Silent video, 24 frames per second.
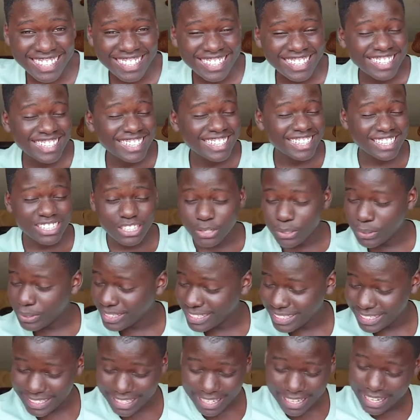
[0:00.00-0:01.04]
Niko was
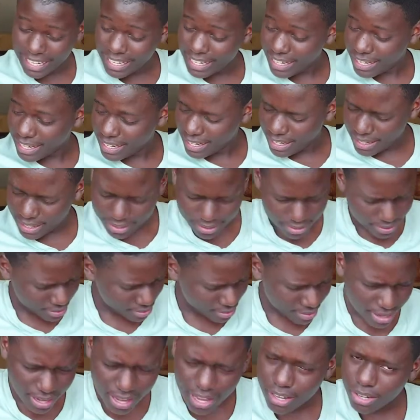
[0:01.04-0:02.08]
there,
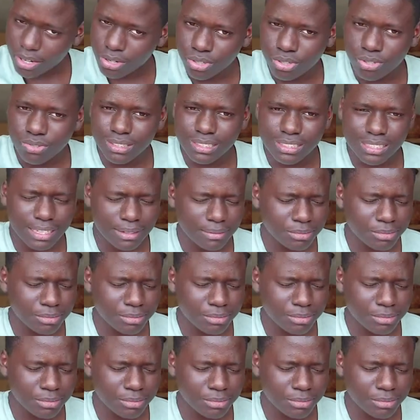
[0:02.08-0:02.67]
I go to Zab,